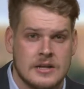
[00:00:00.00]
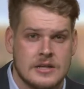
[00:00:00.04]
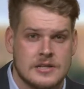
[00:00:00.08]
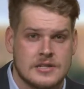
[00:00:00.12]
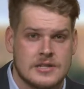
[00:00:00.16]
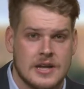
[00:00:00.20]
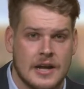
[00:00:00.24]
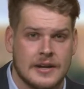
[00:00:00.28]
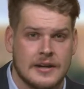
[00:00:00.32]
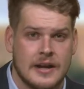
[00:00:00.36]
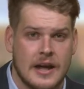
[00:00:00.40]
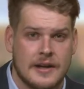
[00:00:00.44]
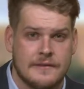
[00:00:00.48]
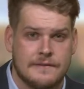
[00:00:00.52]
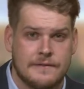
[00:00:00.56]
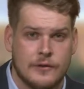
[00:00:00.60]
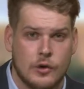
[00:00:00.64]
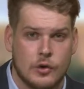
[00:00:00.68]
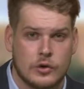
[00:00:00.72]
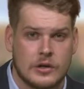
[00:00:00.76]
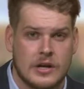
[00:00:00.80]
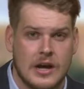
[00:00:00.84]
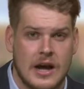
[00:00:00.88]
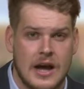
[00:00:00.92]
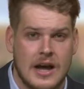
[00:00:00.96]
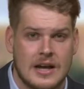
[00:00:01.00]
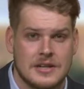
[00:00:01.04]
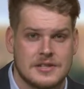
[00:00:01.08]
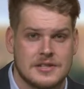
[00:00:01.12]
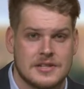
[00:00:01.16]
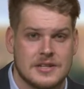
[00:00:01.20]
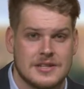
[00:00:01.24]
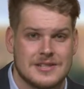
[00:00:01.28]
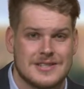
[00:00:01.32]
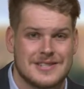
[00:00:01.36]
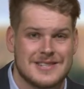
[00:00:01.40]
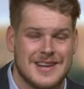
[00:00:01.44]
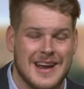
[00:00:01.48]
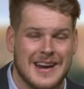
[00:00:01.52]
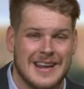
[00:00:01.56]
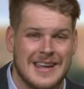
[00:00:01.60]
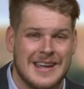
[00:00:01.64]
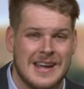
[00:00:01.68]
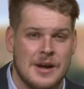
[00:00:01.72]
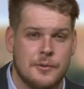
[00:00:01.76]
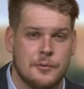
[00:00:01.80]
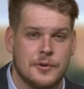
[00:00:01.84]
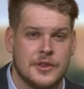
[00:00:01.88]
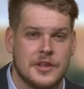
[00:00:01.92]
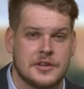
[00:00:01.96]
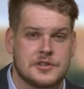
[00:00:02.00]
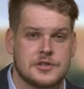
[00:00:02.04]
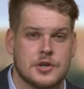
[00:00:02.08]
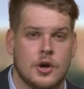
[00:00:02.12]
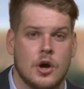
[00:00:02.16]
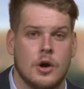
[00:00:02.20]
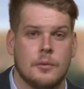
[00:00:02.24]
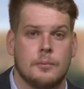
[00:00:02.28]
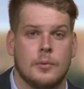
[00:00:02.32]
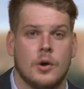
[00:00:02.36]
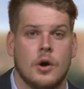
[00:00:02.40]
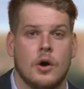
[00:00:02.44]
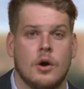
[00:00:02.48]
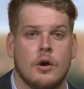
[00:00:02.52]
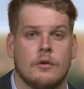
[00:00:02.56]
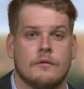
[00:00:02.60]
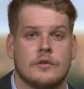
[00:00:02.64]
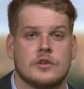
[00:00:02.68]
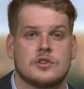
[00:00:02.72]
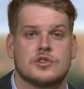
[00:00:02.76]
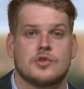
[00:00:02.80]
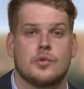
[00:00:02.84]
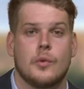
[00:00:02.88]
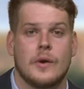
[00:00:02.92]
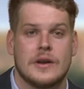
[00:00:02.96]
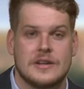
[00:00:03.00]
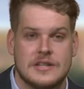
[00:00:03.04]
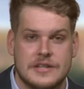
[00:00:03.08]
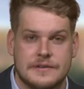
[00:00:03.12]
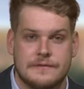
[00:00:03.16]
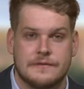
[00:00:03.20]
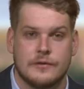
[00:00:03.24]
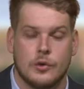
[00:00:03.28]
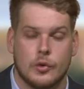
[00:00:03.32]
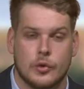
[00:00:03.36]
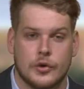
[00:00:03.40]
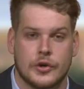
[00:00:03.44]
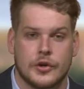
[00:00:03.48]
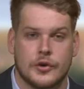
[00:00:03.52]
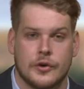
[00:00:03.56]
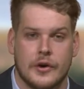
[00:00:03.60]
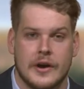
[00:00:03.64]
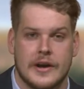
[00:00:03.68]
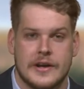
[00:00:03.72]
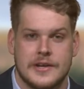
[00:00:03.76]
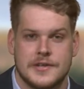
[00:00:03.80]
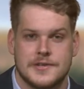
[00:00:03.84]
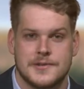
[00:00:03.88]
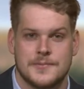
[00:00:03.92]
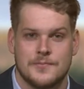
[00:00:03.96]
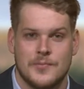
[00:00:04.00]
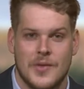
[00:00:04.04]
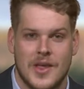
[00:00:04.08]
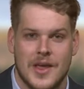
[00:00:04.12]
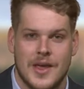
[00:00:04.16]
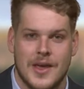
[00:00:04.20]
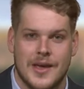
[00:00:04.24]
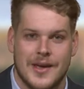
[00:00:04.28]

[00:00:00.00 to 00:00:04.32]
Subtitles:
Sunday forecast, sunny with a top of 24 degrees.